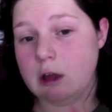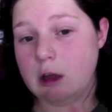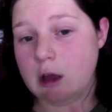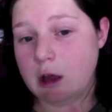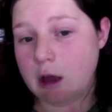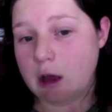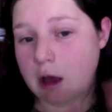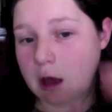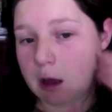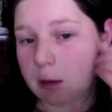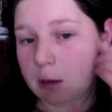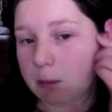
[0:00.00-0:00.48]

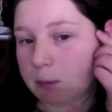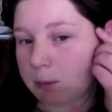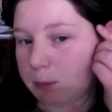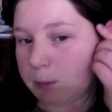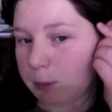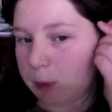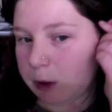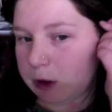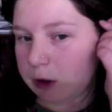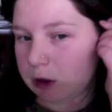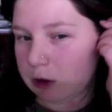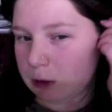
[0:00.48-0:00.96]

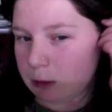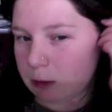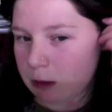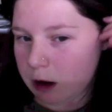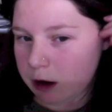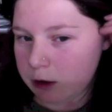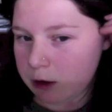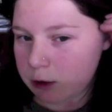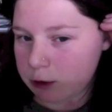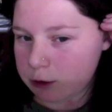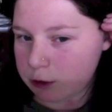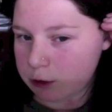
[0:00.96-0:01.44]
But you
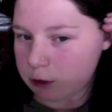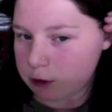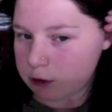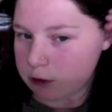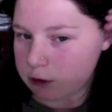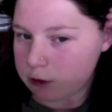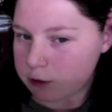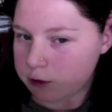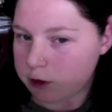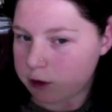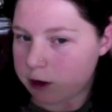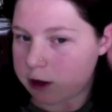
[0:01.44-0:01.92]
might also
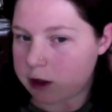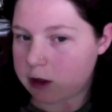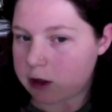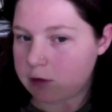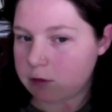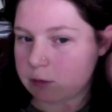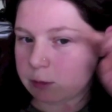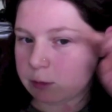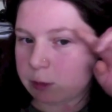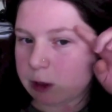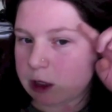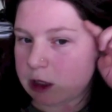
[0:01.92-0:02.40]
still find
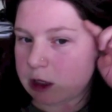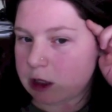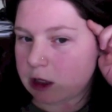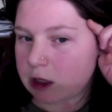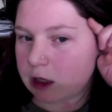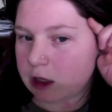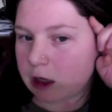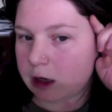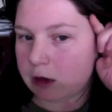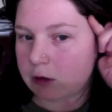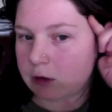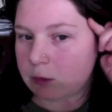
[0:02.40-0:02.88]
even
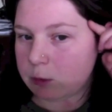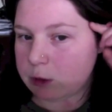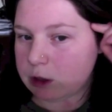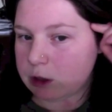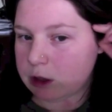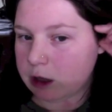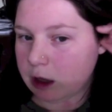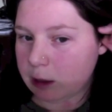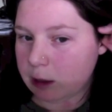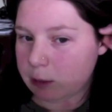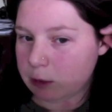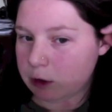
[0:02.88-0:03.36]
peeking out of the
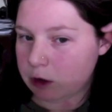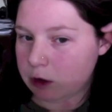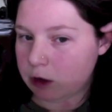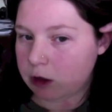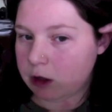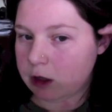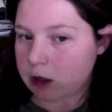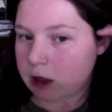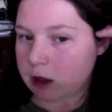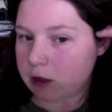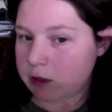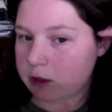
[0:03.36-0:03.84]
wig cap, you're
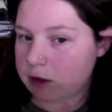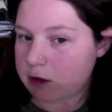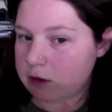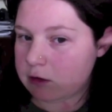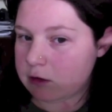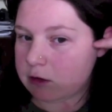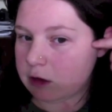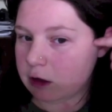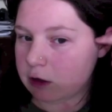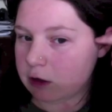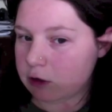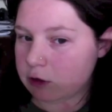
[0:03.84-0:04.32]
going to get
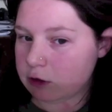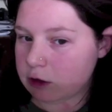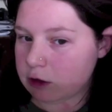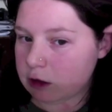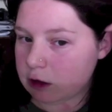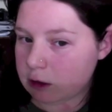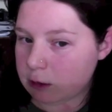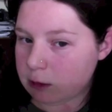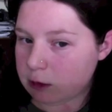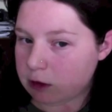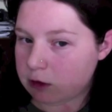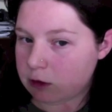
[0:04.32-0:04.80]
these edges
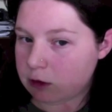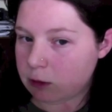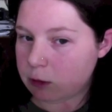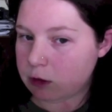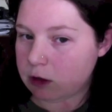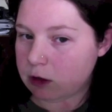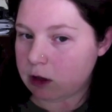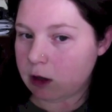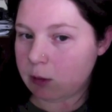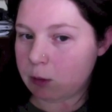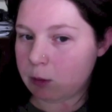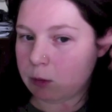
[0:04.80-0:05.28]
here because the
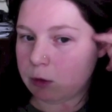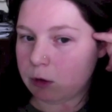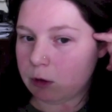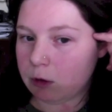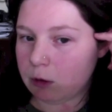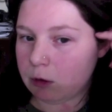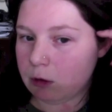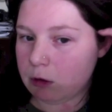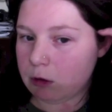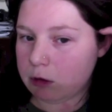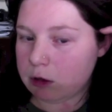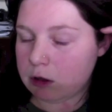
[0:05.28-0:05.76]
wig cap will
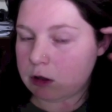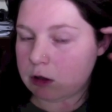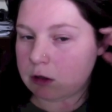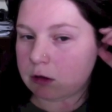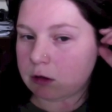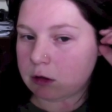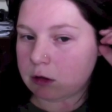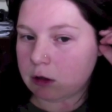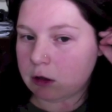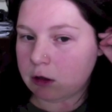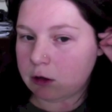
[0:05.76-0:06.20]
go along here.